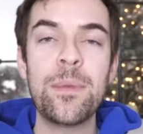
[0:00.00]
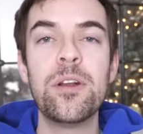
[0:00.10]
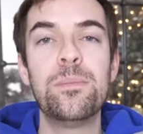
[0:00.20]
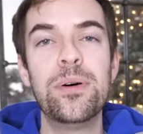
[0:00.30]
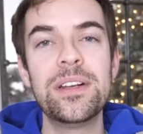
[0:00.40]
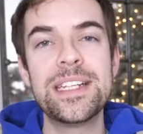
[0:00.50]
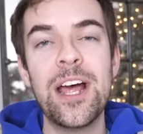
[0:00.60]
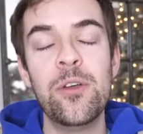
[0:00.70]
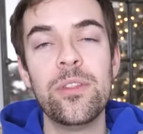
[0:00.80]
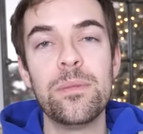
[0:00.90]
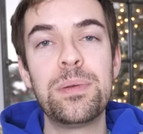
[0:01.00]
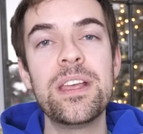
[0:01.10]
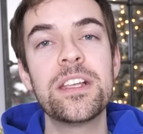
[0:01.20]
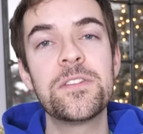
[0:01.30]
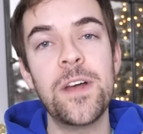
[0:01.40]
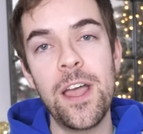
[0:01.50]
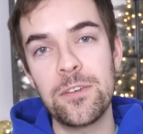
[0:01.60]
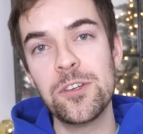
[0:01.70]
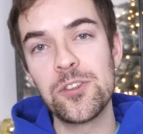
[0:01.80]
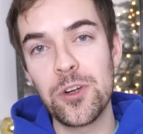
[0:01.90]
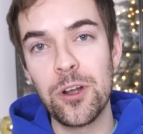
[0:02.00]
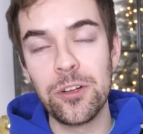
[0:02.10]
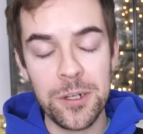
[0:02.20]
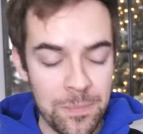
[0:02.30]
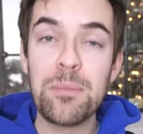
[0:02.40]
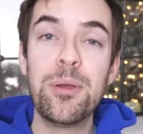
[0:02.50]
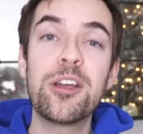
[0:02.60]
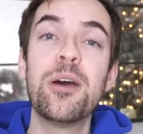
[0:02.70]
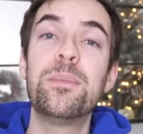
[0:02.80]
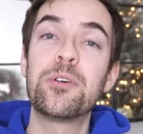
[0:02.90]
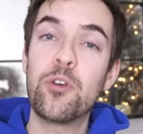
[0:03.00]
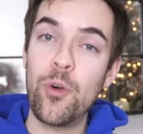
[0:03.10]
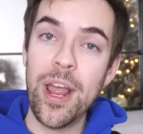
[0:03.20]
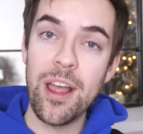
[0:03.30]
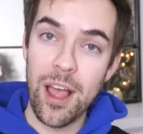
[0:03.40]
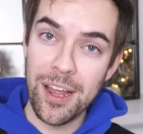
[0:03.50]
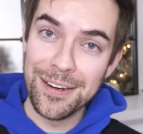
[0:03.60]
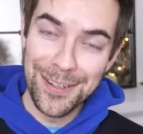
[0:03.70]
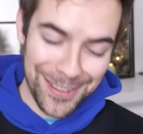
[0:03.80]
I'm gonna put down the P S five controller and pick up a crayon.